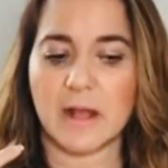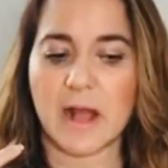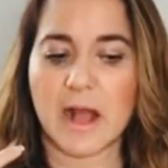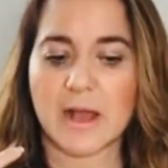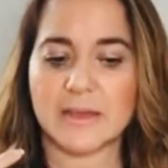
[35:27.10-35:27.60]

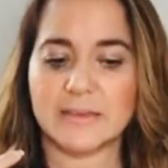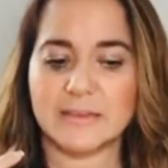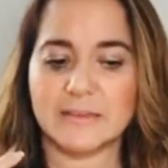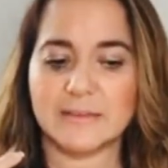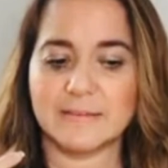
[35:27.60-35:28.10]

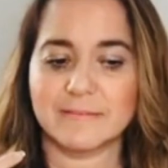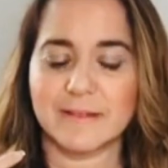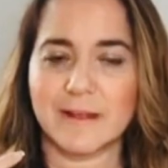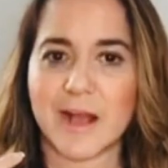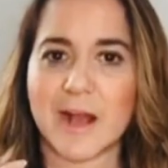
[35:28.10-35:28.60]
I
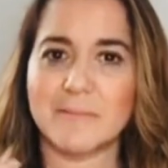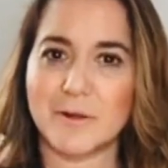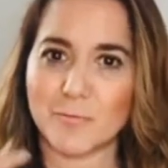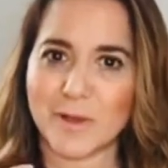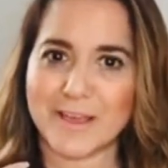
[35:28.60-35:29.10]
am
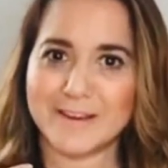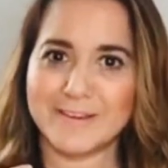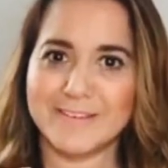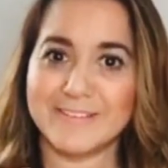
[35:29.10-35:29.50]
aware